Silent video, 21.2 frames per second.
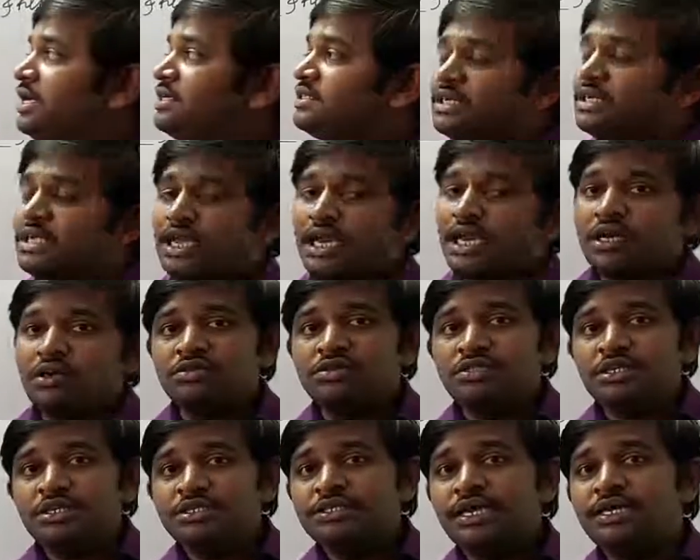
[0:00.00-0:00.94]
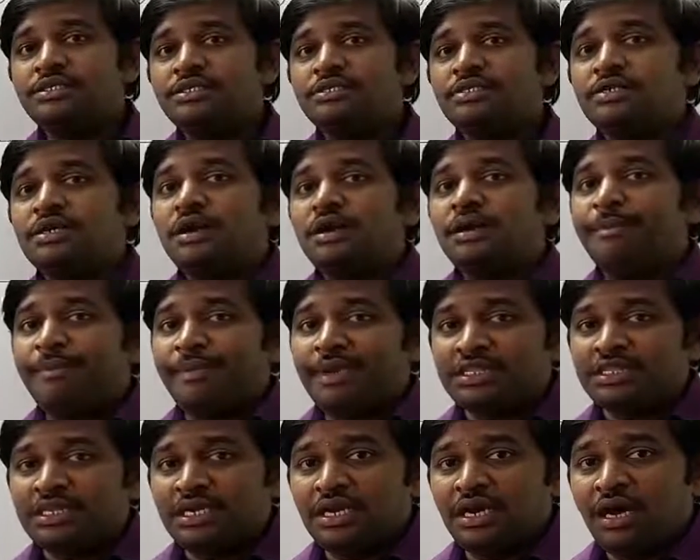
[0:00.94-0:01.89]
and ketones such as
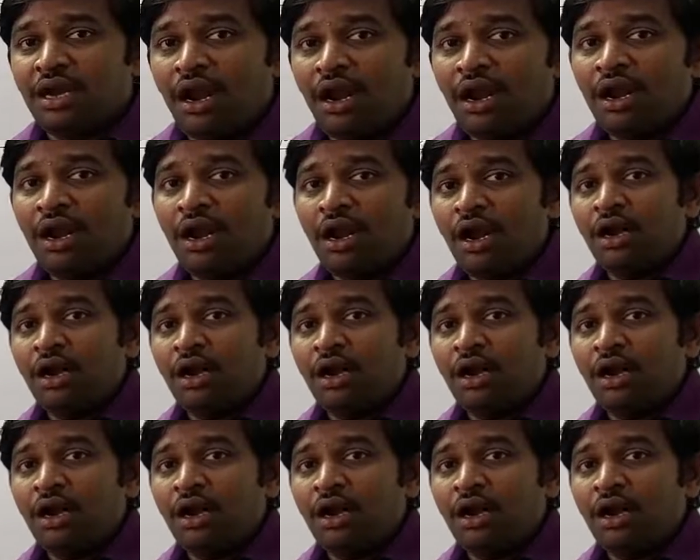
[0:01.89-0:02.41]
methanol and